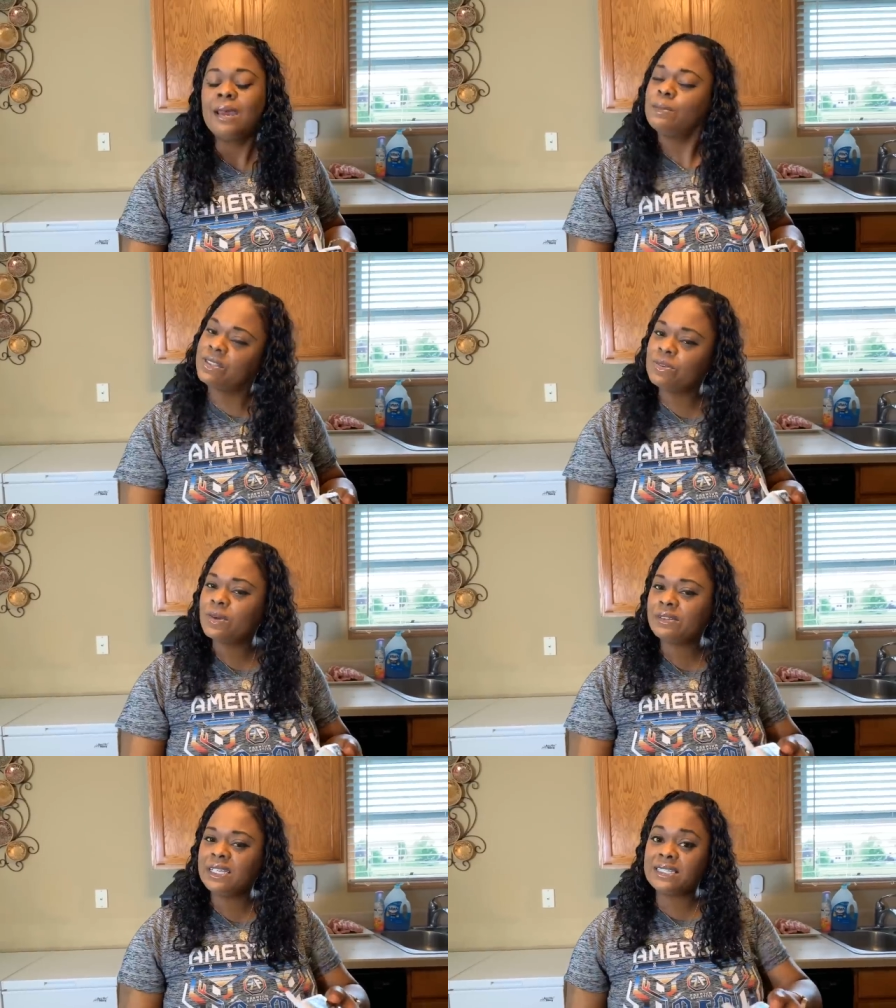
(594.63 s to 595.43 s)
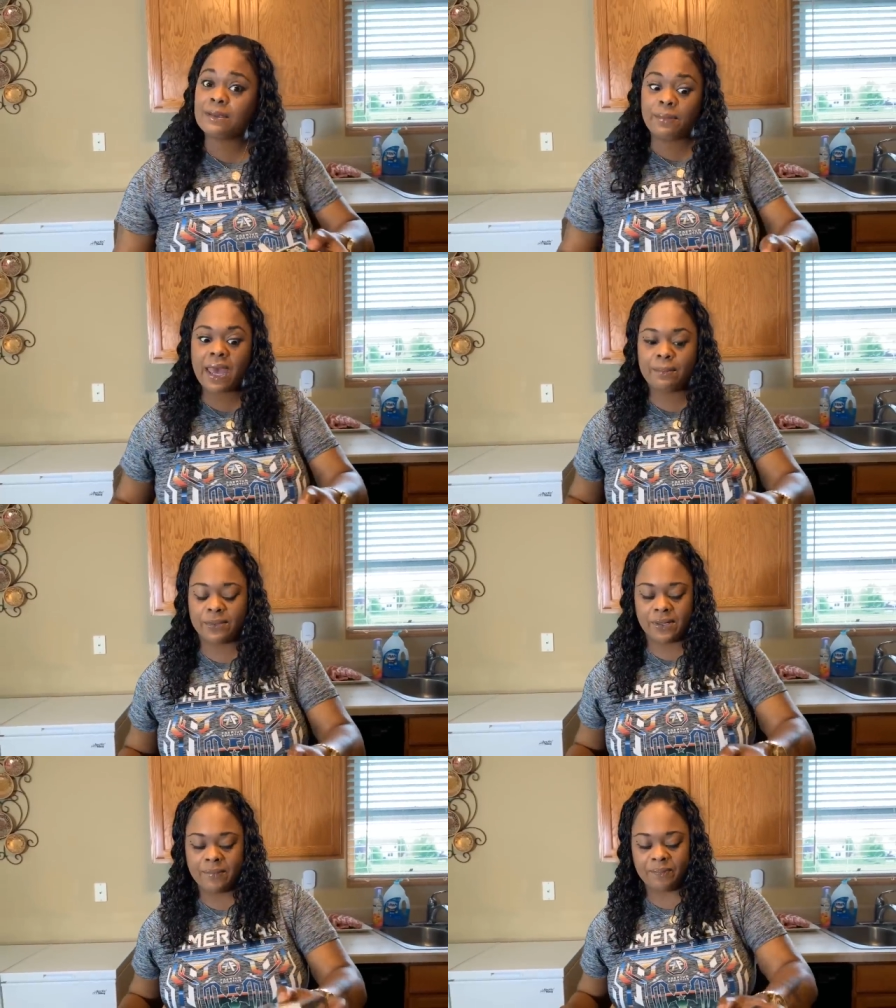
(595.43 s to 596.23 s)
but you will need some
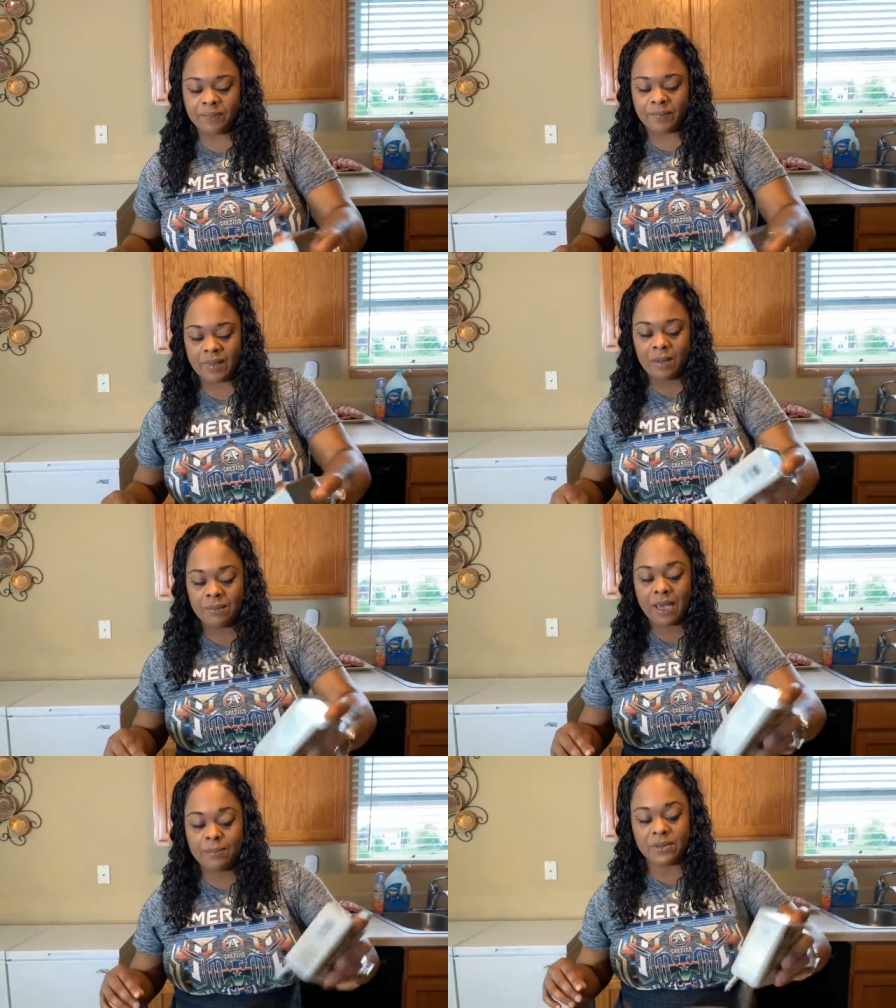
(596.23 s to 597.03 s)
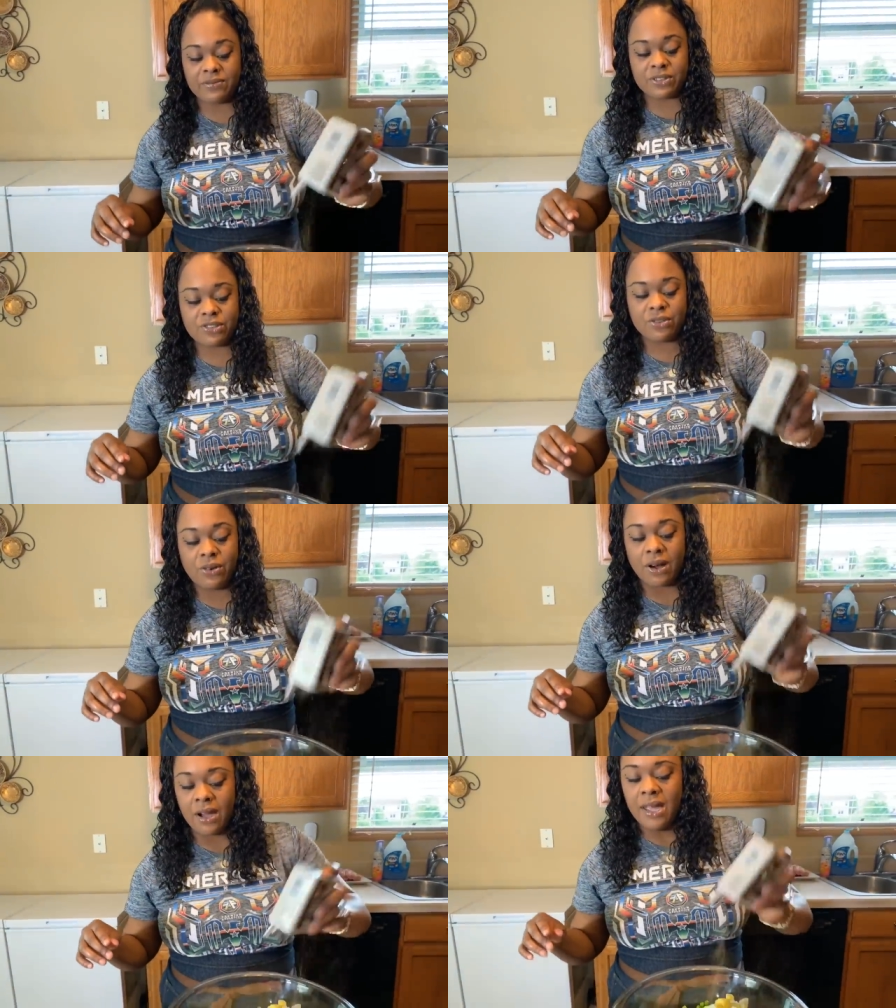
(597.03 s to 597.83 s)
pepper. Pepper for
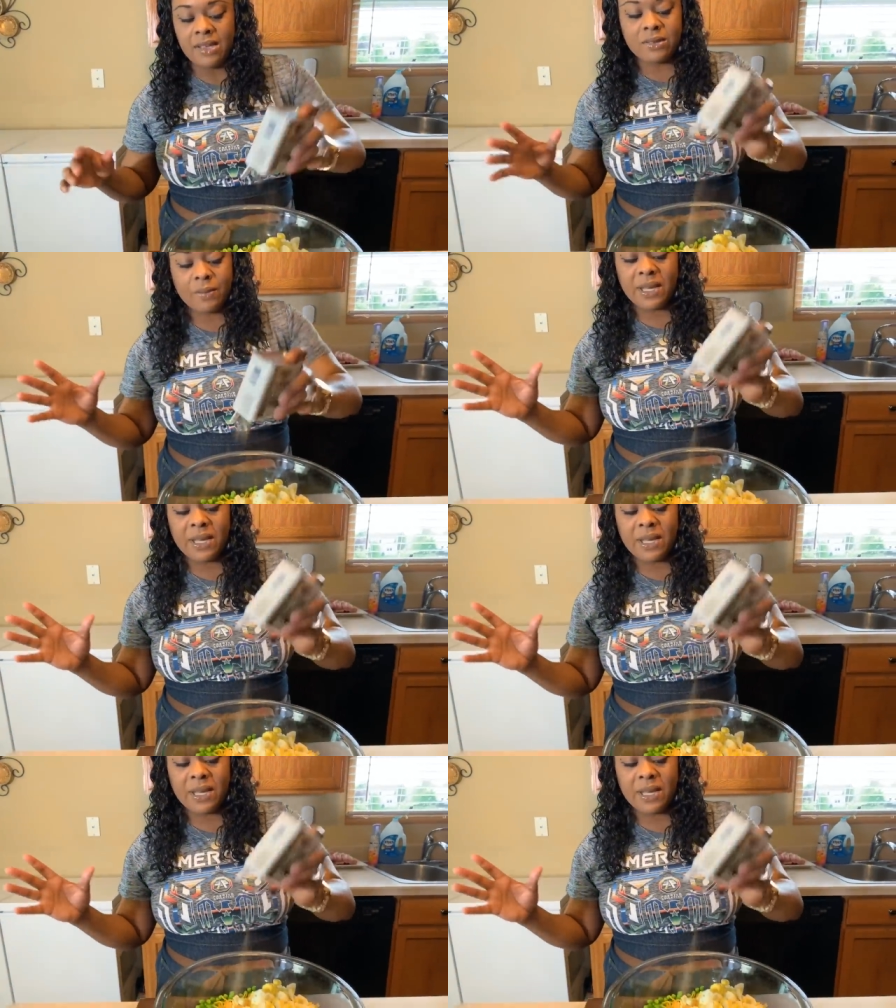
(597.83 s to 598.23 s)
sure. Don't be